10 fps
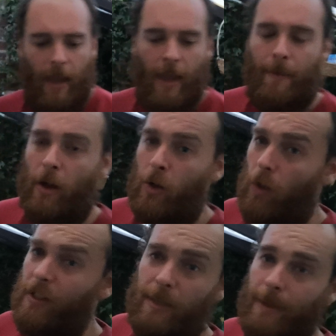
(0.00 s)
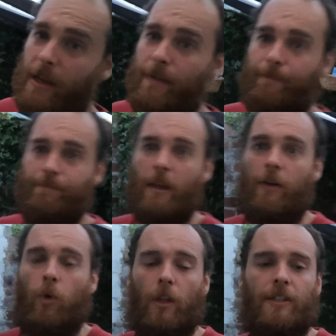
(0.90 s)
A quality beer. A
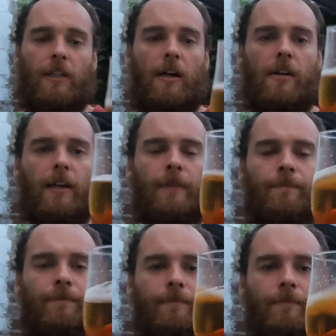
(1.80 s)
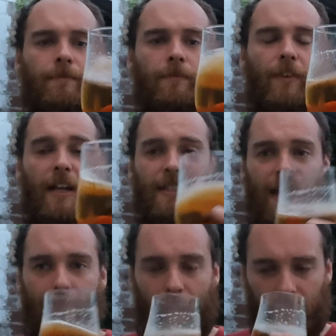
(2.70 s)
quality lager for
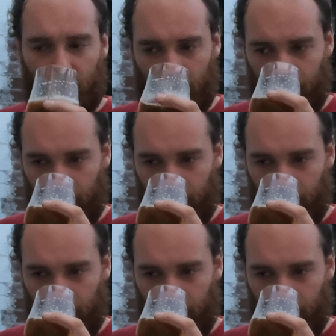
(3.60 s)
99 pence.